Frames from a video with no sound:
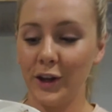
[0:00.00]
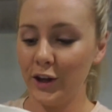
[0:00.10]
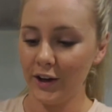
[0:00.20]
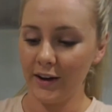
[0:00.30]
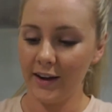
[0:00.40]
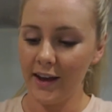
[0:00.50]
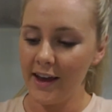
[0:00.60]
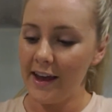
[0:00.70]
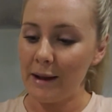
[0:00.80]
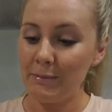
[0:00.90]
cute,
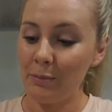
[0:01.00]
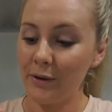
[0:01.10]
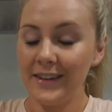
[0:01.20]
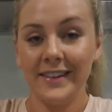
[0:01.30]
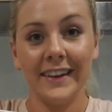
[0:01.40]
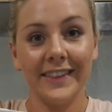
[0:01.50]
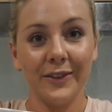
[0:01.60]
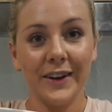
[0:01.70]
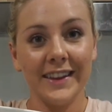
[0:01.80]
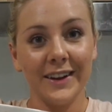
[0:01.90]
and people can take
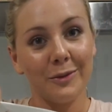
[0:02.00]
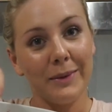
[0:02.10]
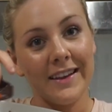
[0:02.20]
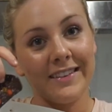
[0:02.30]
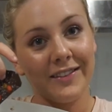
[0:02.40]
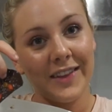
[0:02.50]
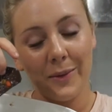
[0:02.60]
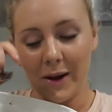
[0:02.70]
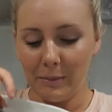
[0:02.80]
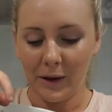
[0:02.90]
their own little piece if they
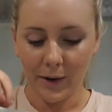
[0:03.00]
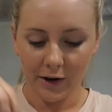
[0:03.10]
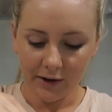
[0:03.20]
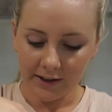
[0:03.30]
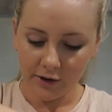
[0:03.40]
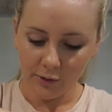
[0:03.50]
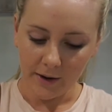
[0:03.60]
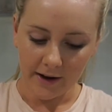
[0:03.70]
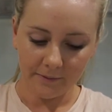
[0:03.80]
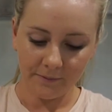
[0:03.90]
want a big one or a little
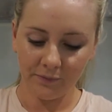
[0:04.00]
one.